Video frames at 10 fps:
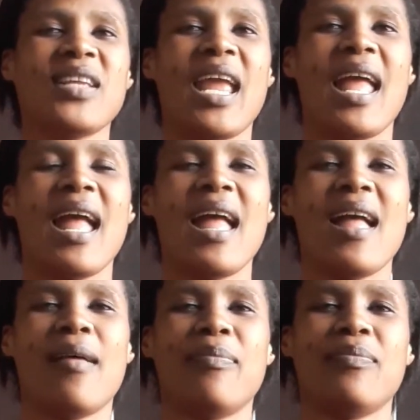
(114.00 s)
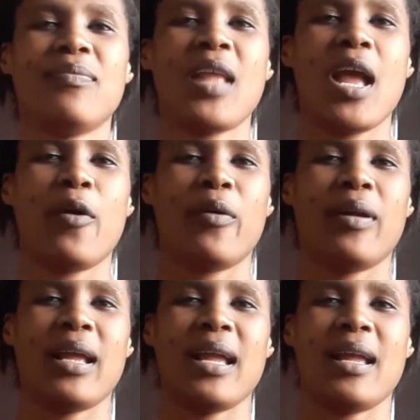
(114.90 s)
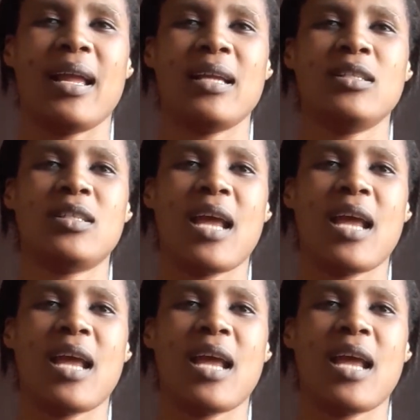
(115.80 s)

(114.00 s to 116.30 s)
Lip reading: and